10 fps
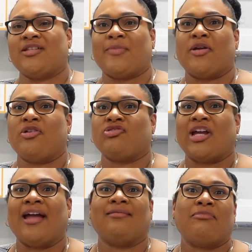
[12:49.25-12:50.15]
about your
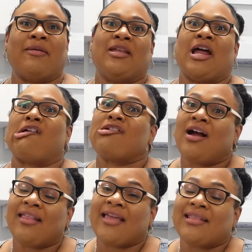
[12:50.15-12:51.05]
child maybe not
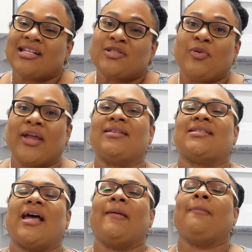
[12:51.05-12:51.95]
crawling at this point in
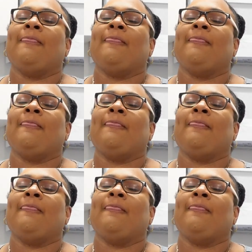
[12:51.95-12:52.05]
time,